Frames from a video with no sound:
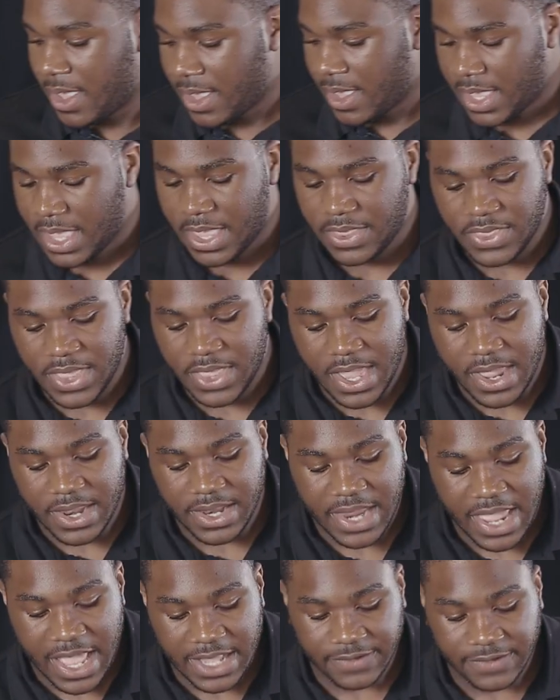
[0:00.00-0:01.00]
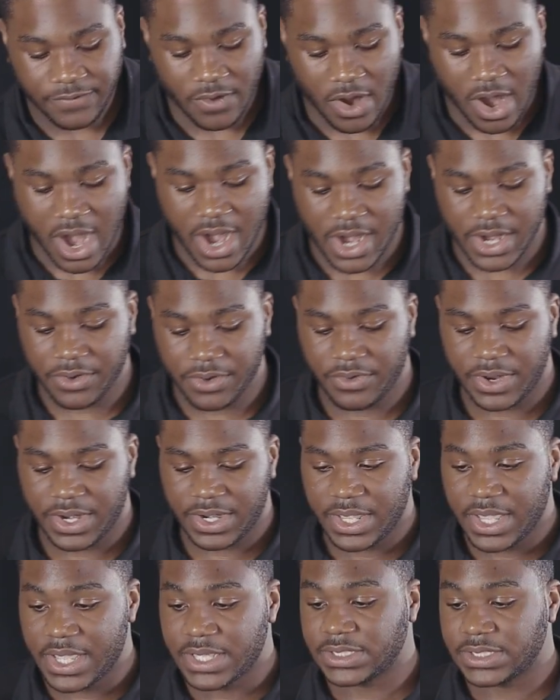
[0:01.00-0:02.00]
And then next for our
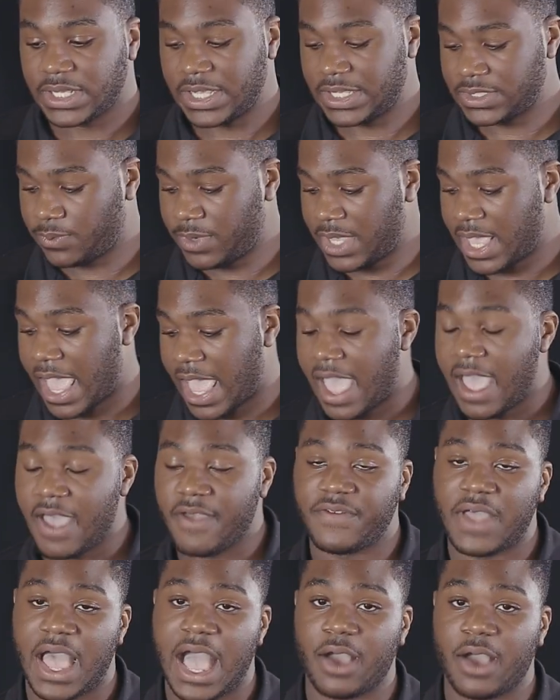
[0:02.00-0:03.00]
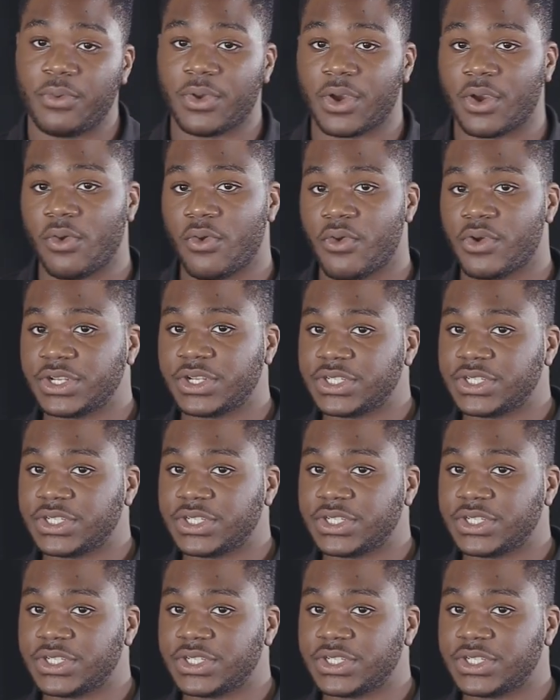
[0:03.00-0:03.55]
ingredients is we have our orange